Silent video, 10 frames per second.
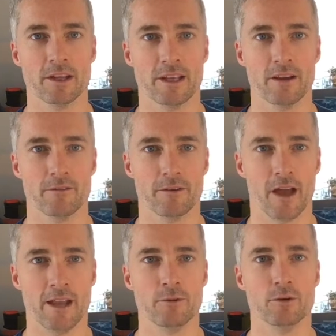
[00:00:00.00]
to give
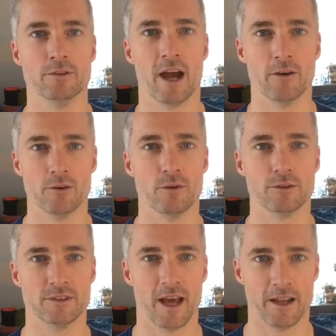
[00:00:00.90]
anyone who
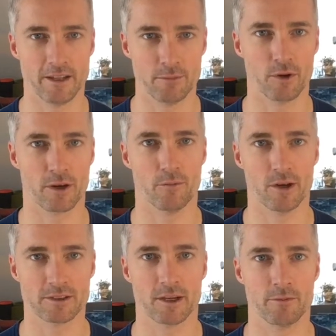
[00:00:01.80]
downloads that ebook and
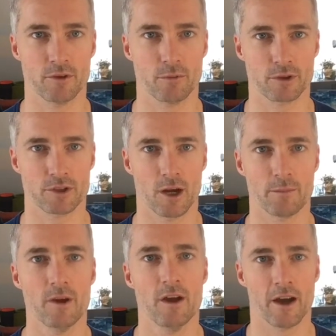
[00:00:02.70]
wants to come to the
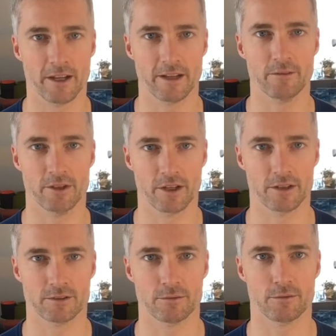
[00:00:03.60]
workshop, I'm going to give you
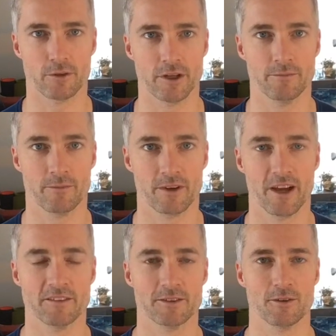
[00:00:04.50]
tickets for free.
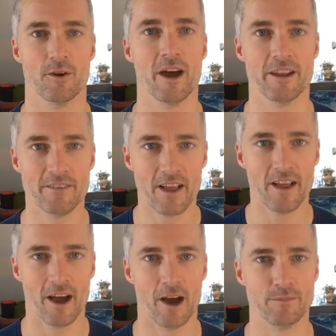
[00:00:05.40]
Okay, so go ahead,
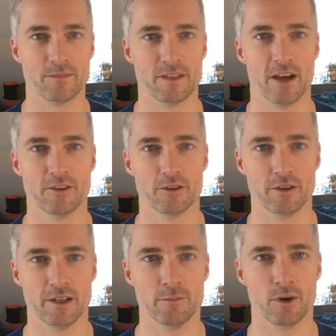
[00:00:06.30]
download
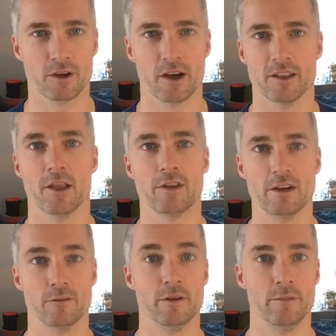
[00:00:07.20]
the ebook. I'd love to get
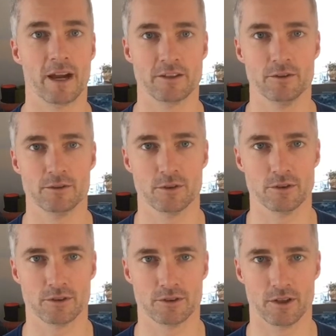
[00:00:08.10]
your feedback too, so
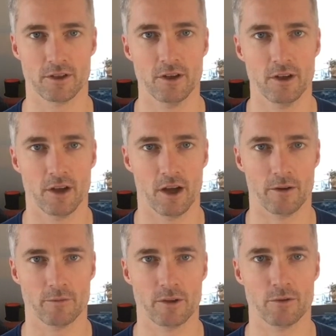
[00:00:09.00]
just
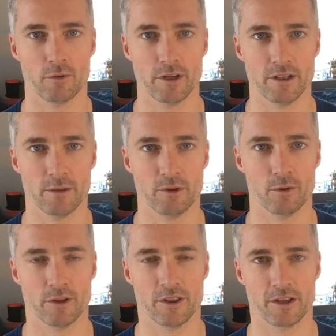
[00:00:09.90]
give it a read, let me know
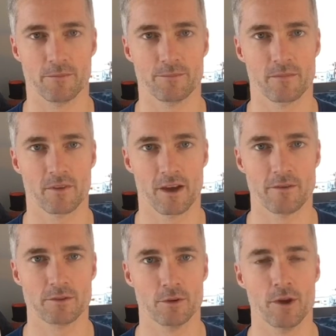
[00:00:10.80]
what you think. Okay,
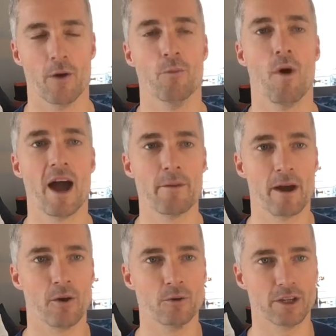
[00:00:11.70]
so now why am I
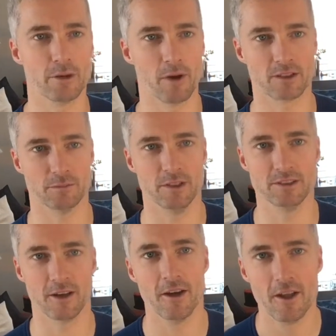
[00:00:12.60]
holding a box of
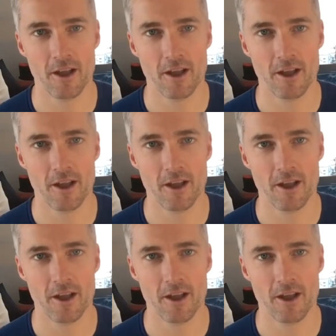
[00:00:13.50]
pizza?